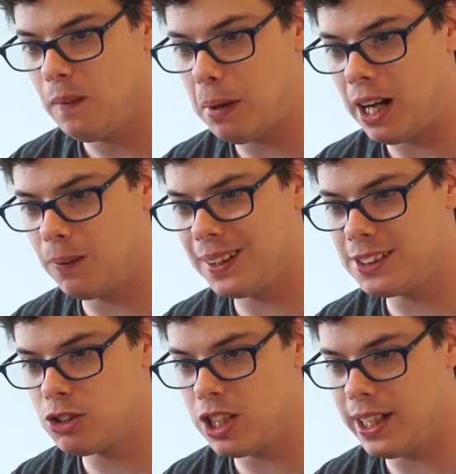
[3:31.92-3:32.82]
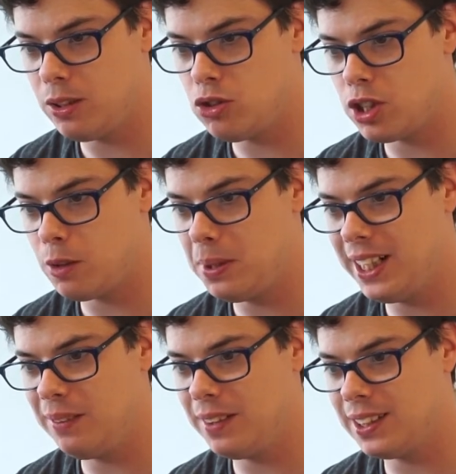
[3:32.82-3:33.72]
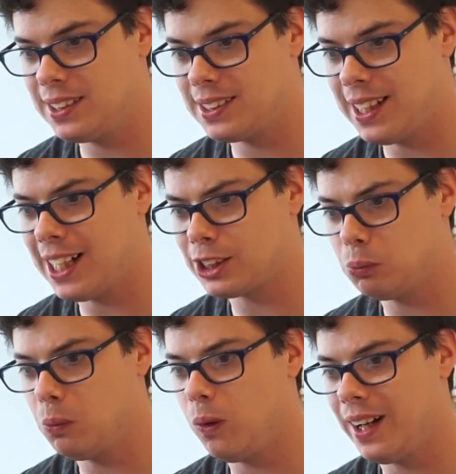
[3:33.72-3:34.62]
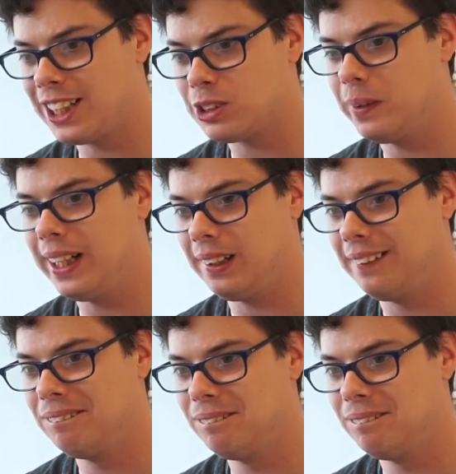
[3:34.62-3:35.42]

The power to change your appearance at a, at a will.